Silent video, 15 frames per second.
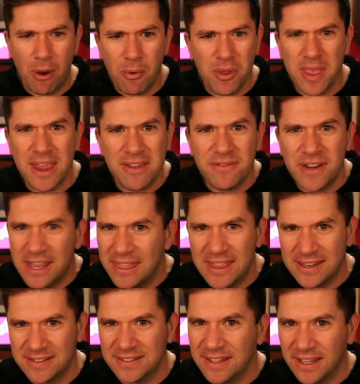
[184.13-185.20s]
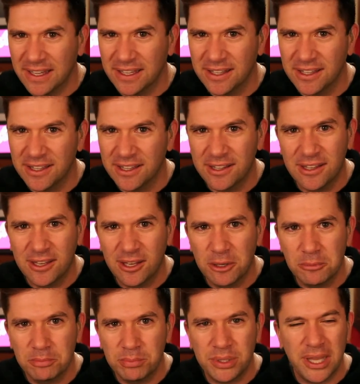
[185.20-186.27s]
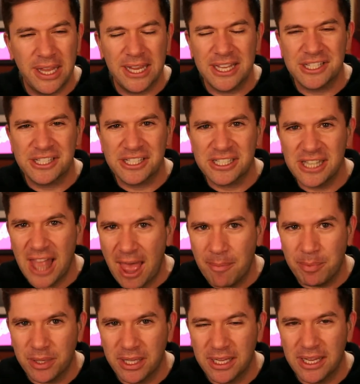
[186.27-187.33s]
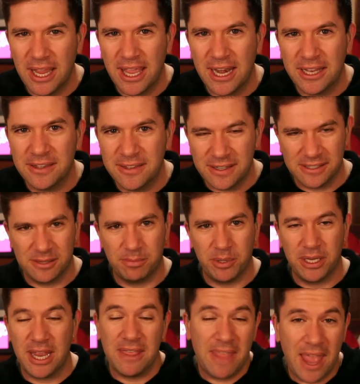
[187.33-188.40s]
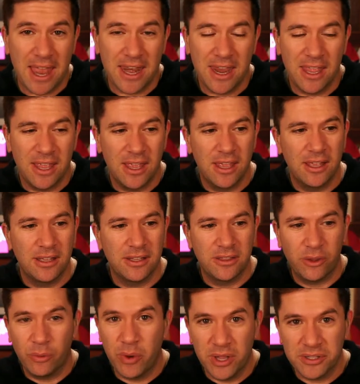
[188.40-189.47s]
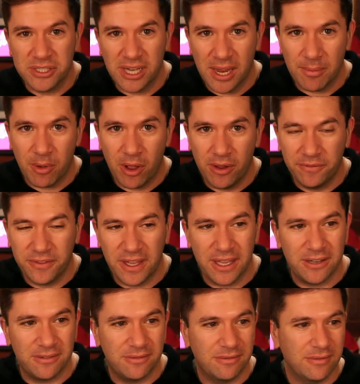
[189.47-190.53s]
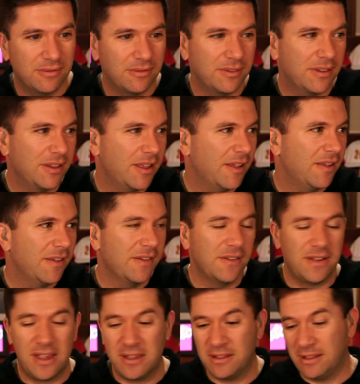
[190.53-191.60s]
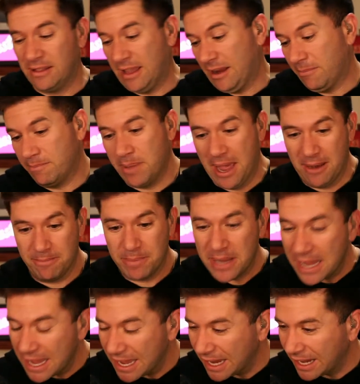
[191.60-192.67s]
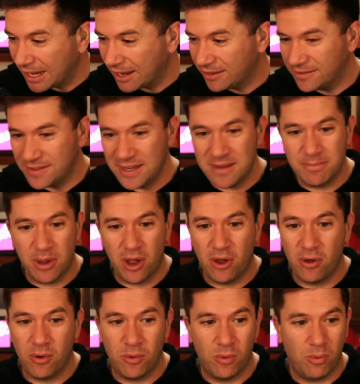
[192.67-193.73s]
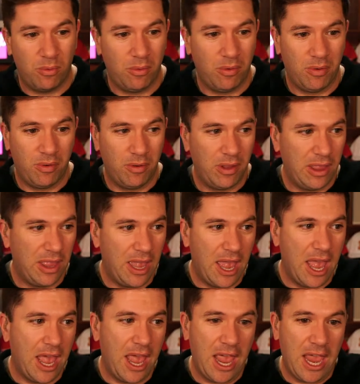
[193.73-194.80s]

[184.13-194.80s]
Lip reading: were they even in this thing? Playing as sloppily and undisciplined. And then the wheels came off. They had like bad pick, Debo. I